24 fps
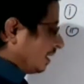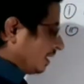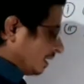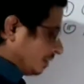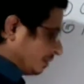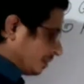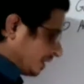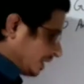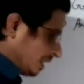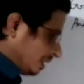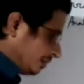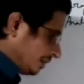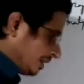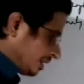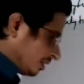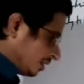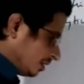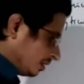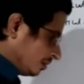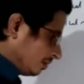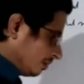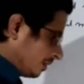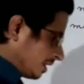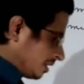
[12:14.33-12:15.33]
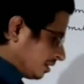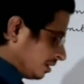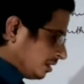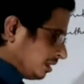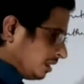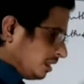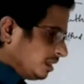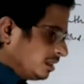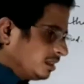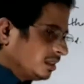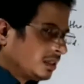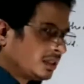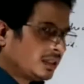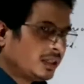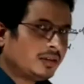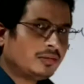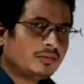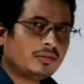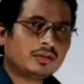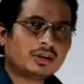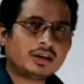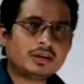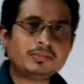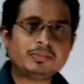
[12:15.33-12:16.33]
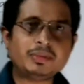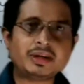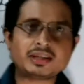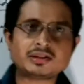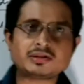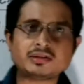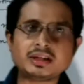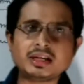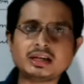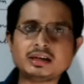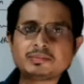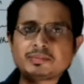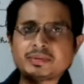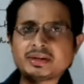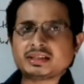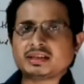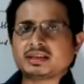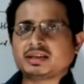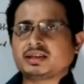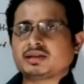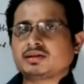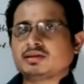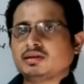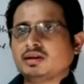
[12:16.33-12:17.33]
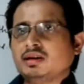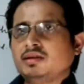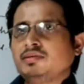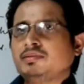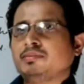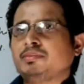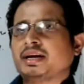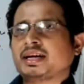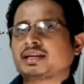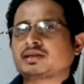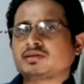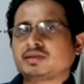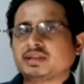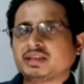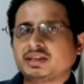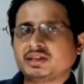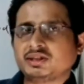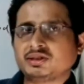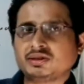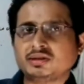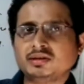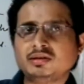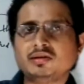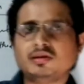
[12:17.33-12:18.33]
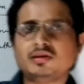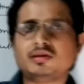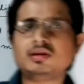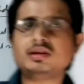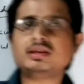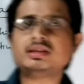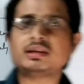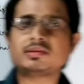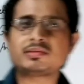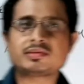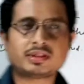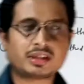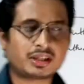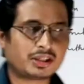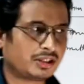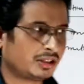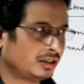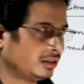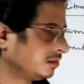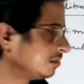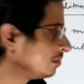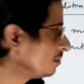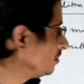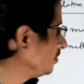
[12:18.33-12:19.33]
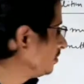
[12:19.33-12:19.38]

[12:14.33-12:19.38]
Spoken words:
Graphical method is nothing more than pictorial representation of vector addition or subtraction.